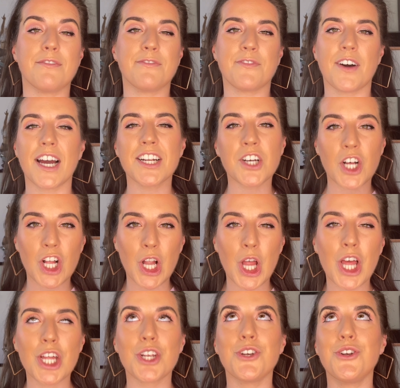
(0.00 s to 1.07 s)

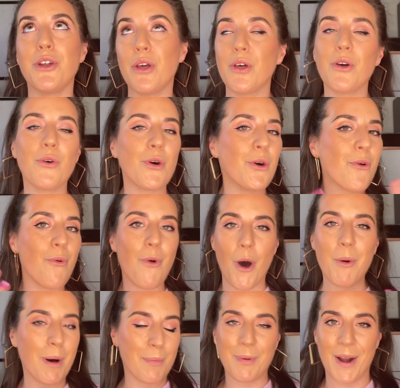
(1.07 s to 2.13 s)
final new
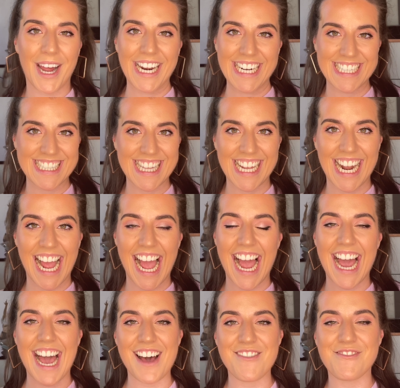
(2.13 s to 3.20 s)
Uoma product that I
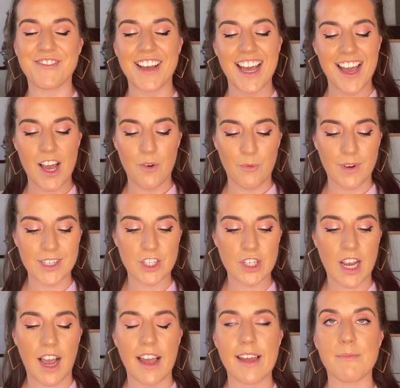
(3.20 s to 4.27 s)
have, which
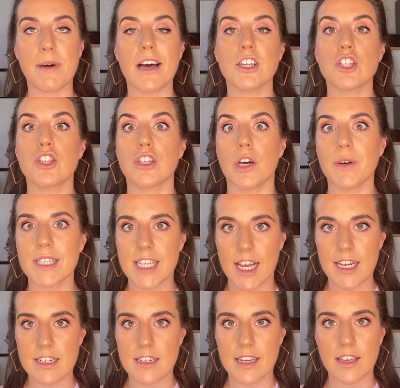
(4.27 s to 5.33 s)
I am so
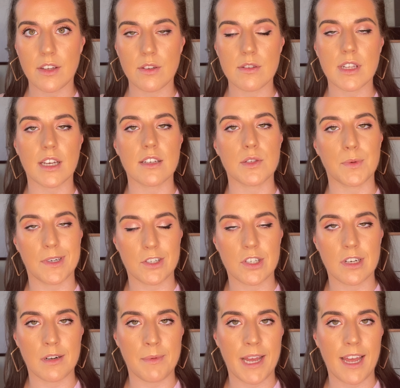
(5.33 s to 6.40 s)
excited to use. I
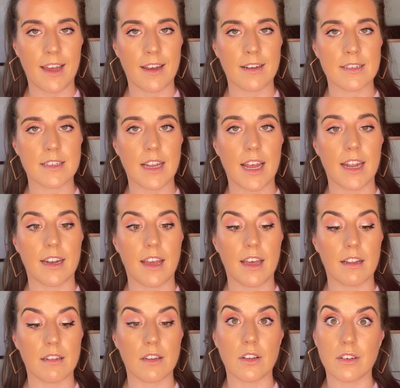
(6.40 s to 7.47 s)
swatched it on my hand and
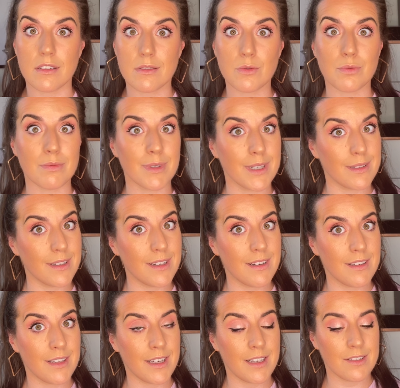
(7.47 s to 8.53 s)
it looks really
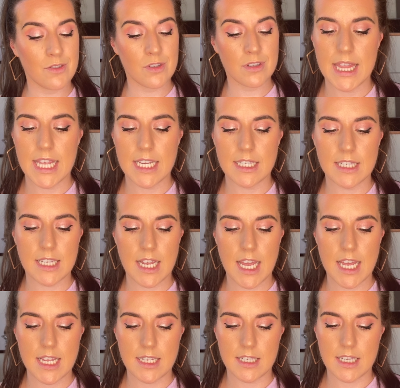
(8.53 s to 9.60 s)
nice. This
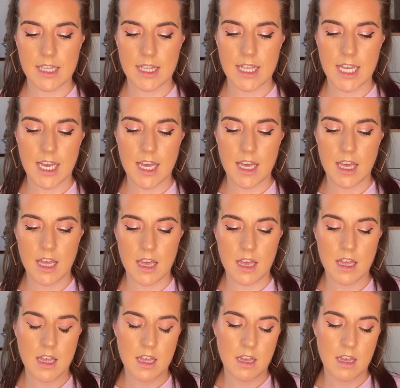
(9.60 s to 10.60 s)
is the,